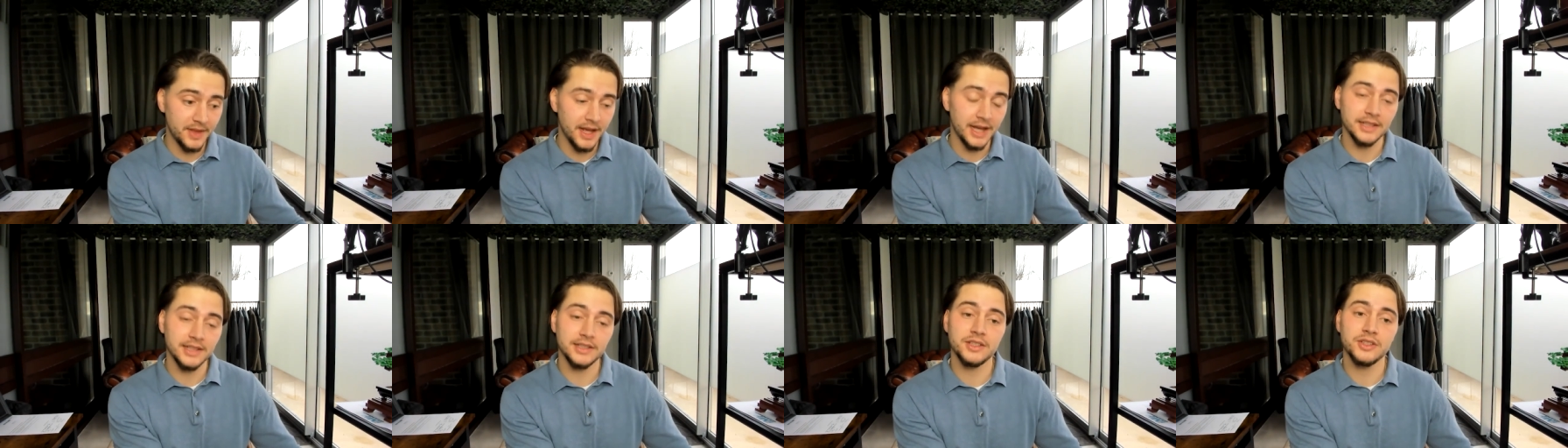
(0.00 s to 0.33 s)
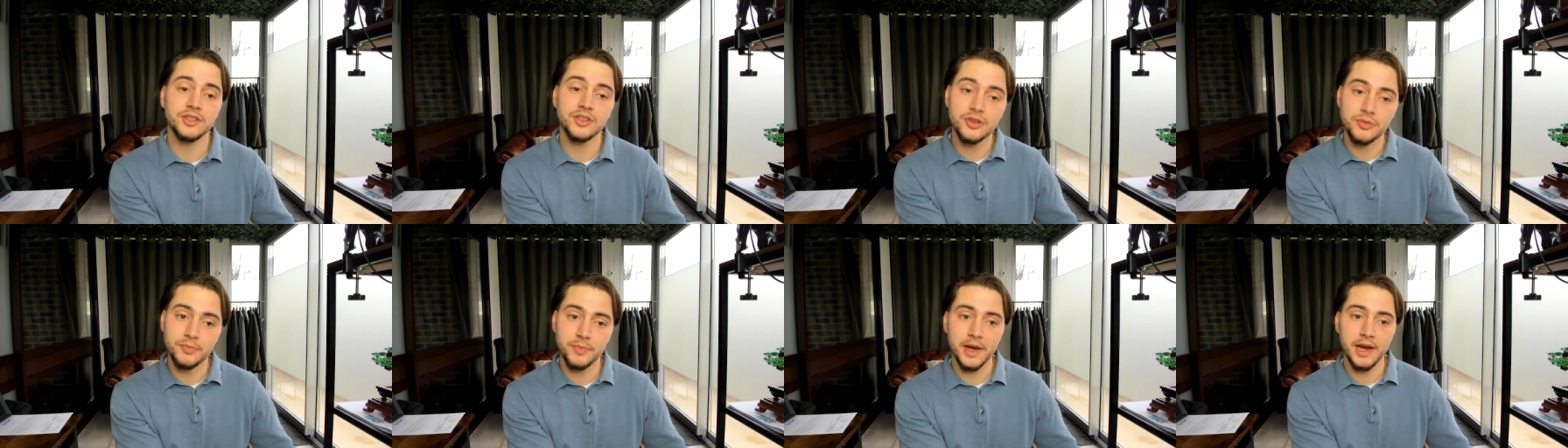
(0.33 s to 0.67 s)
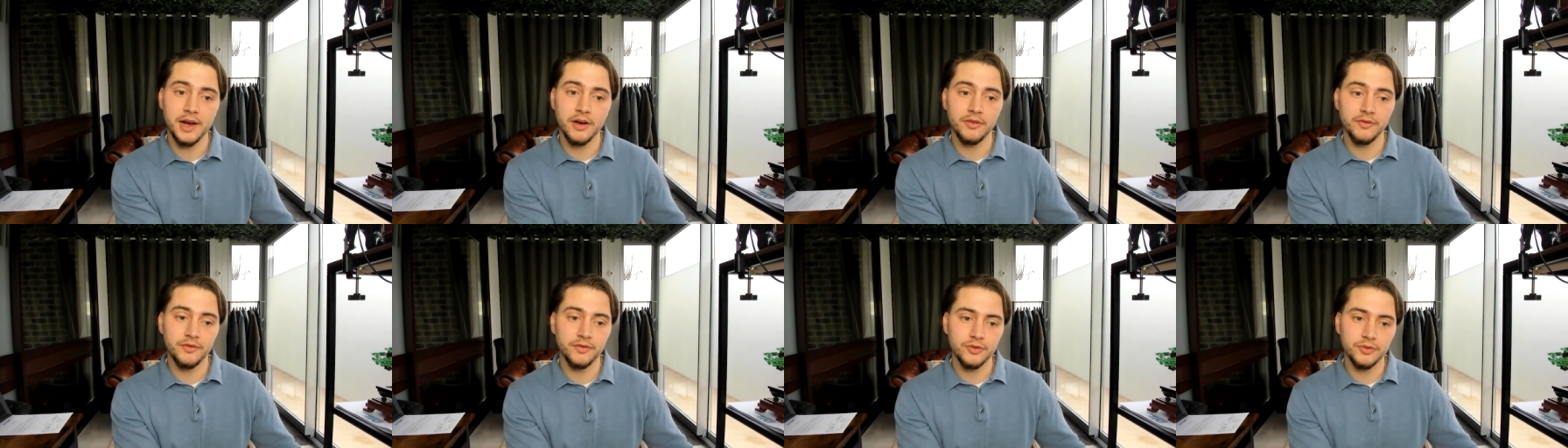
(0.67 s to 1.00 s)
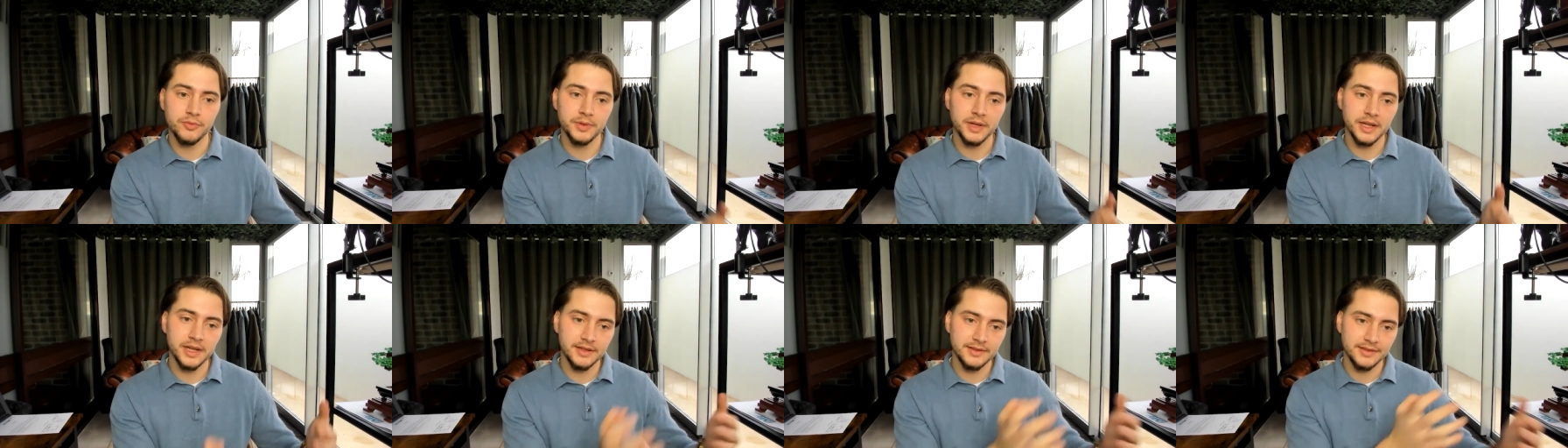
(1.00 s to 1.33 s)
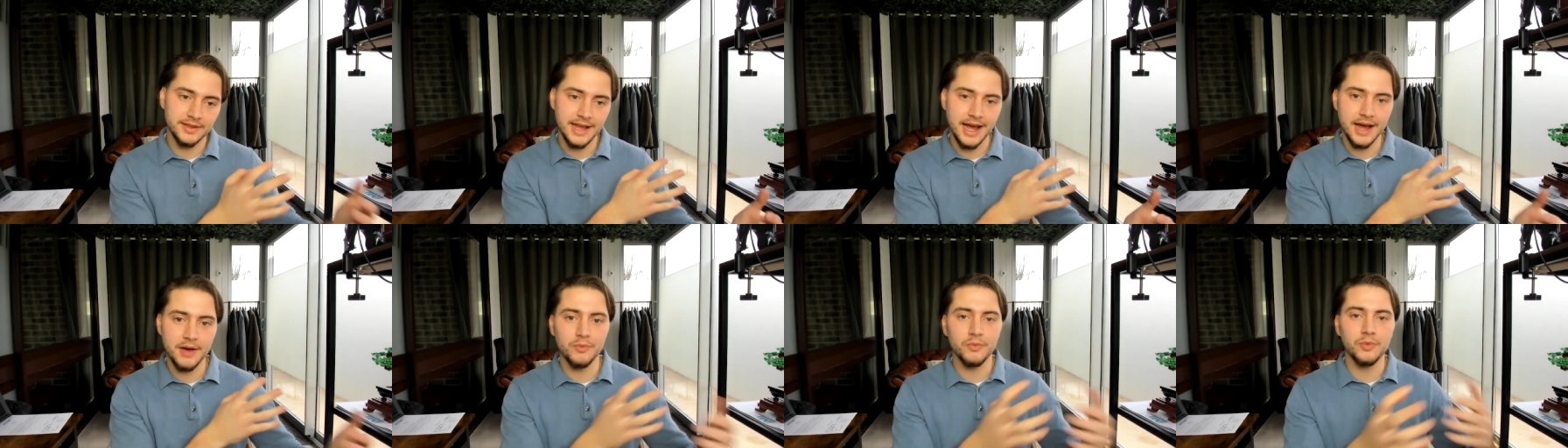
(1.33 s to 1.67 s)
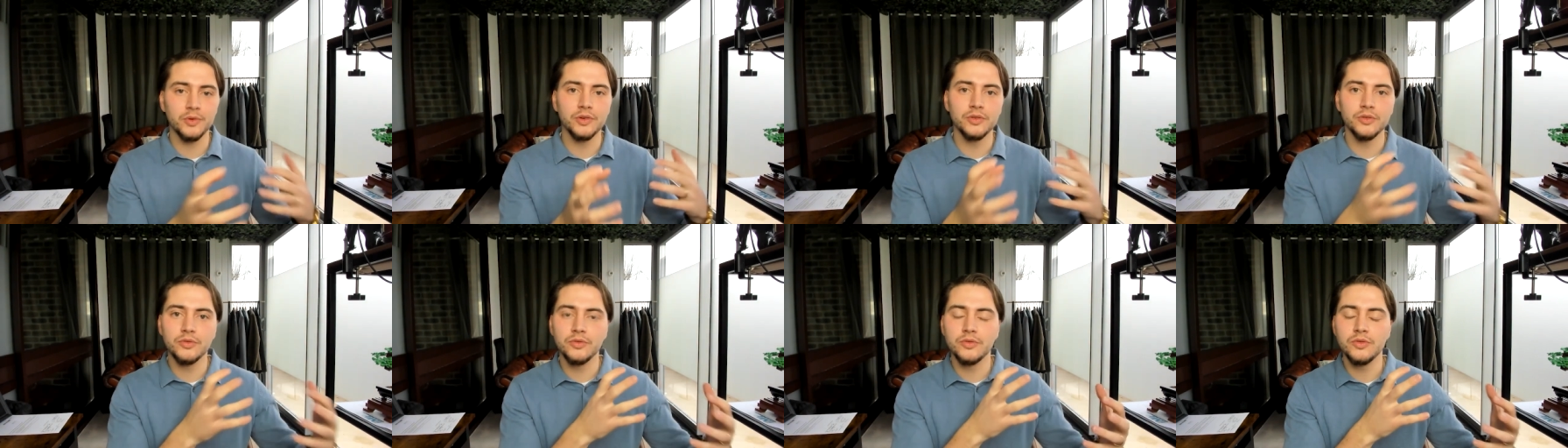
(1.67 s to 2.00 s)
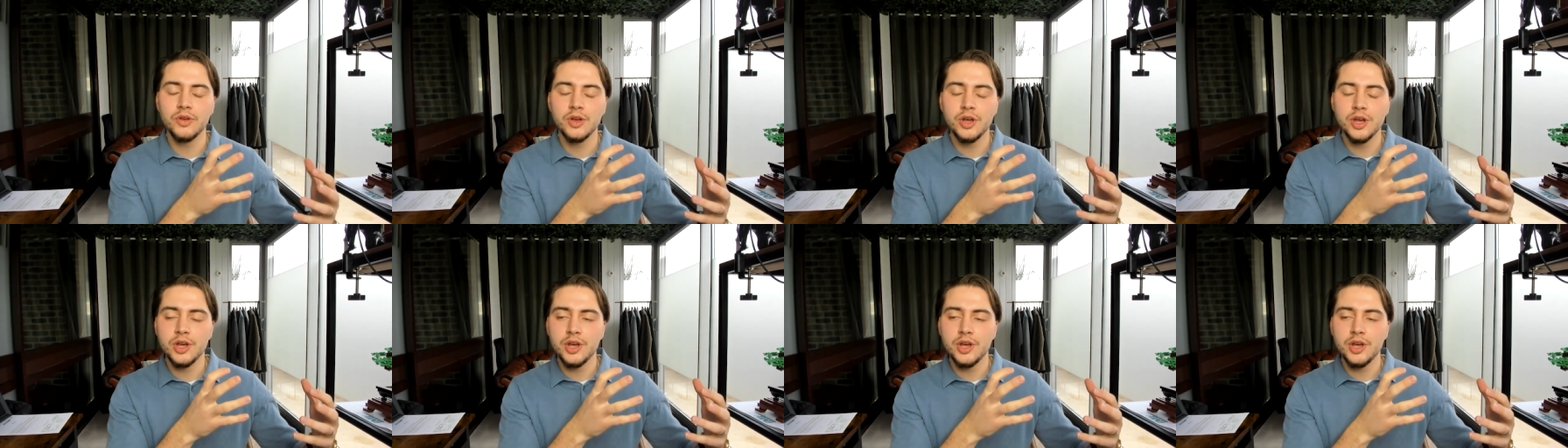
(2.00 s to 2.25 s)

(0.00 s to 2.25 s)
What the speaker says: That's super helpful because that will